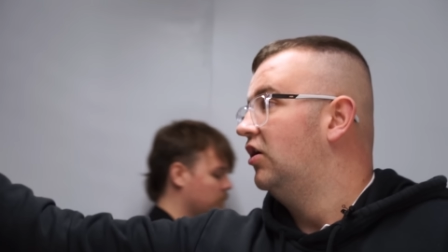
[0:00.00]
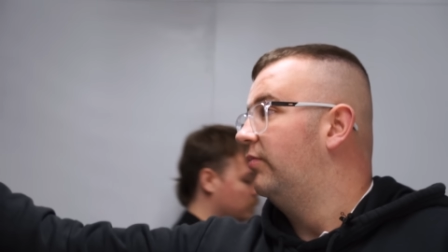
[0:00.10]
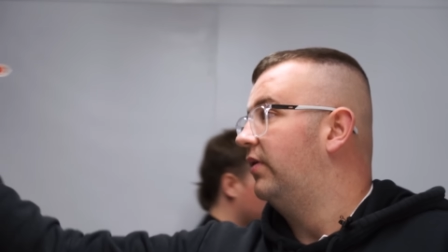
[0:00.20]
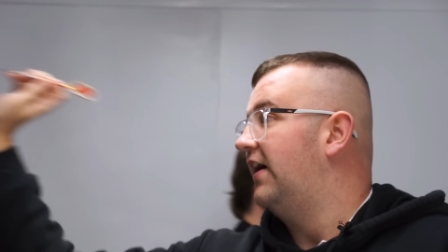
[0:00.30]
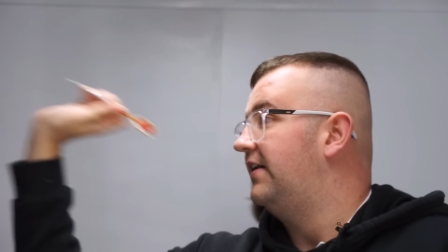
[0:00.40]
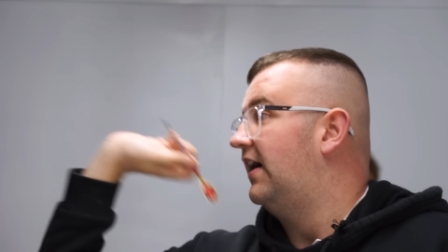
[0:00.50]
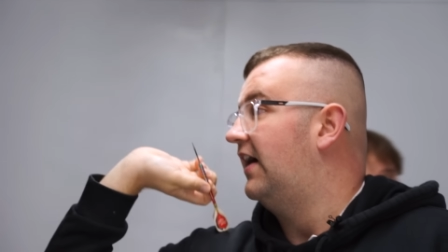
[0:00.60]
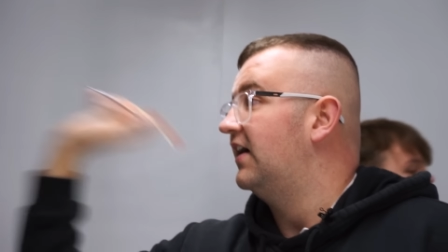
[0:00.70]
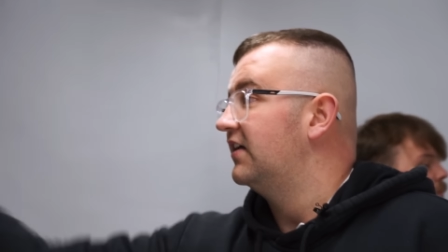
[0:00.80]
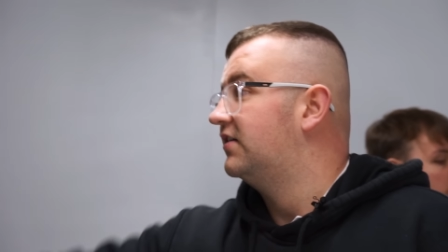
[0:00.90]
play
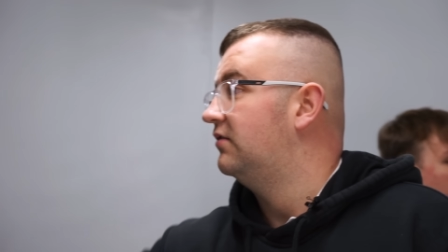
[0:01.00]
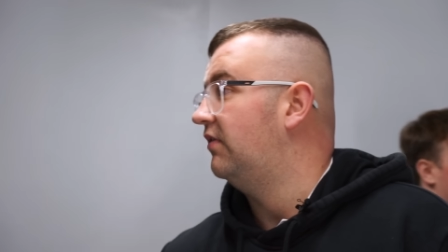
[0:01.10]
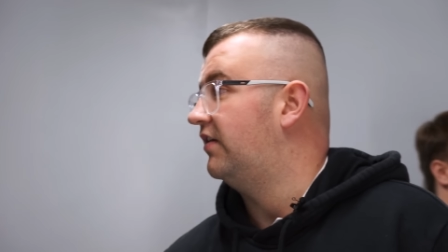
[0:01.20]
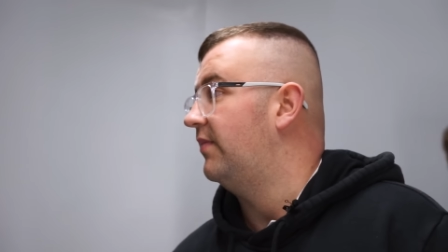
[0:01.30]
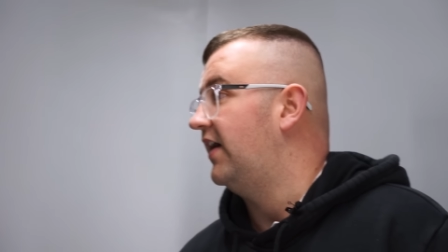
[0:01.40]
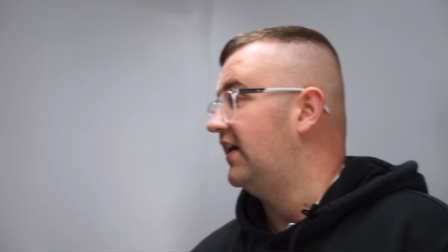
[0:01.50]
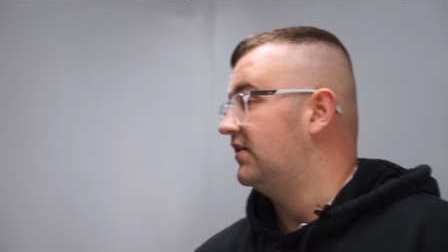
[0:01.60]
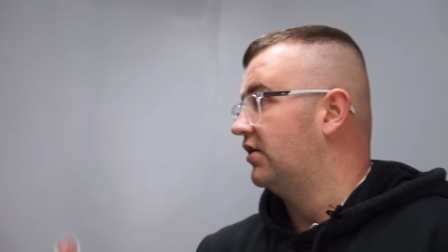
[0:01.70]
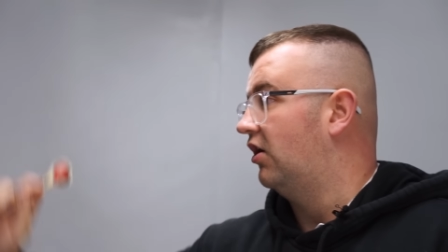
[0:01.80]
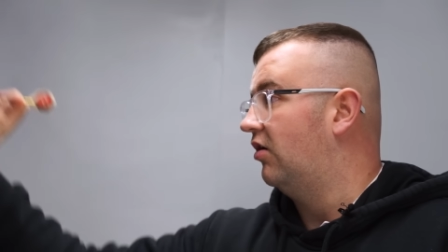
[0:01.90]
darts with their
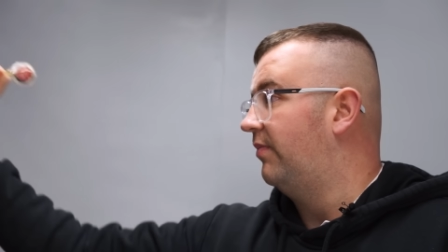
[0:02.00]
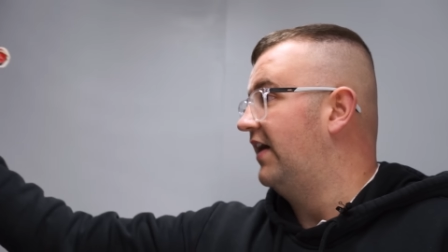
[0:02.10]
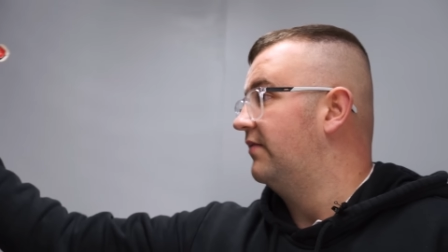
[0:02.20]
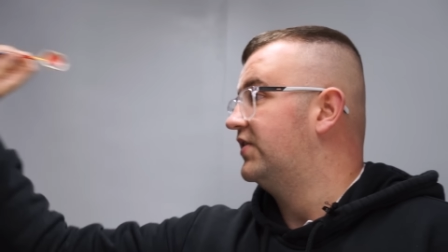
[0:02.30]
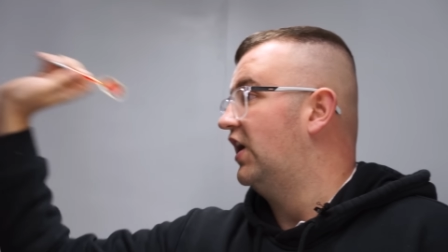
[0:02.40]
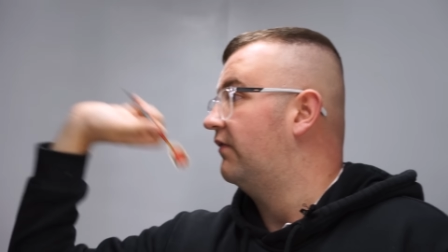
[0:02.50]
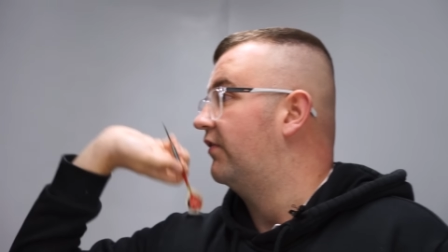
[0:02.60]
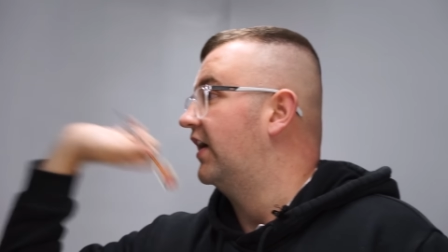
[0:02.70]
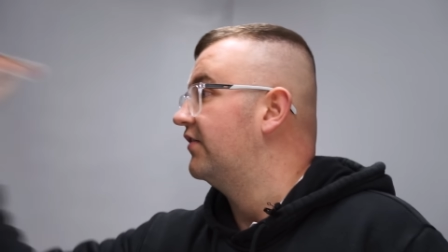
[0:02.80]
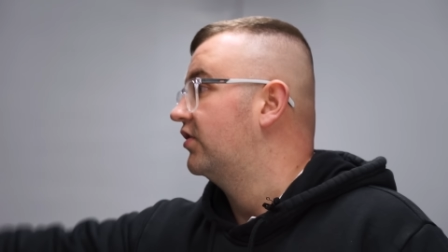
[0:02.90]
mates or by themselves or
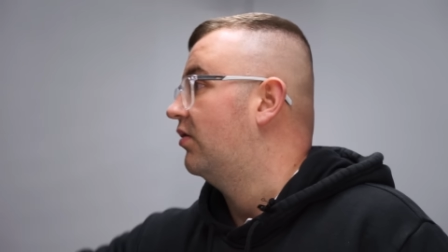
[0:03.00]
against a